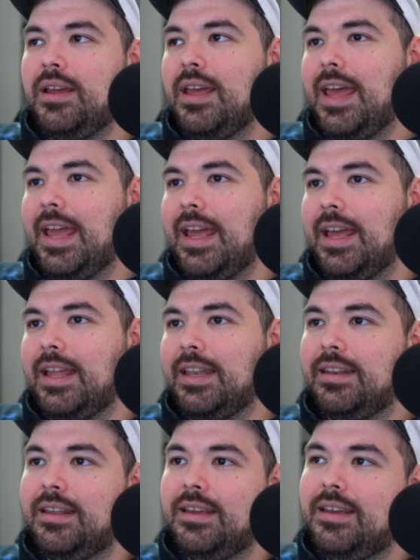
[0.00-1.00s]

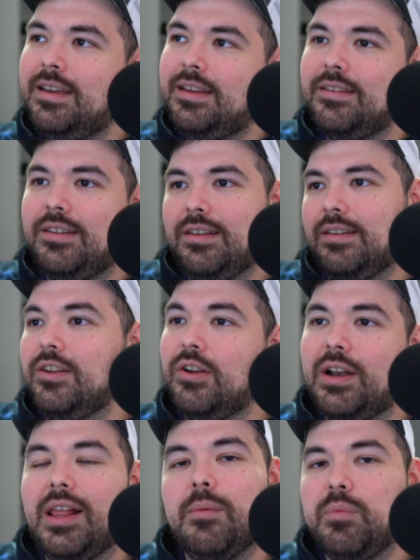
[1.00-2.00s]
and, you know,
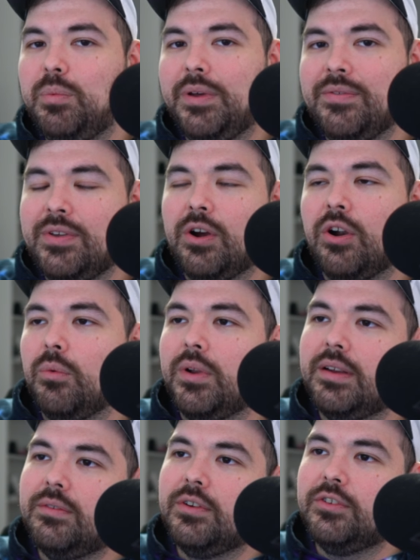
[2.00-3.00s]
it'll help you play VR or whatever.